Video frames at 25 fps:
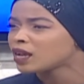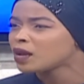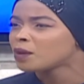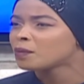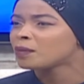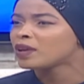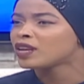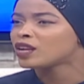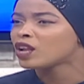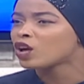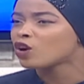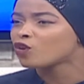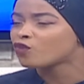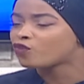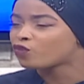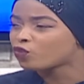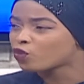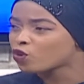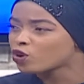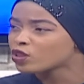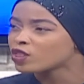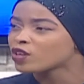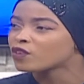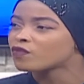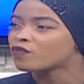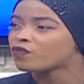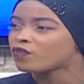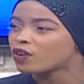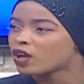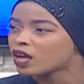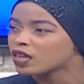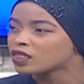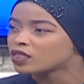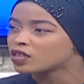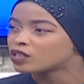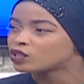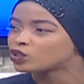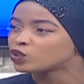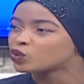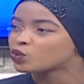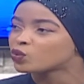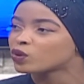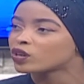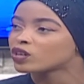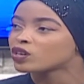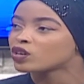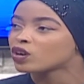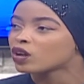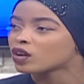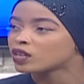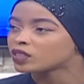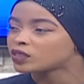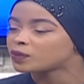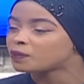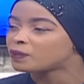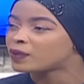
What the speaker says: But now for the fathers who are not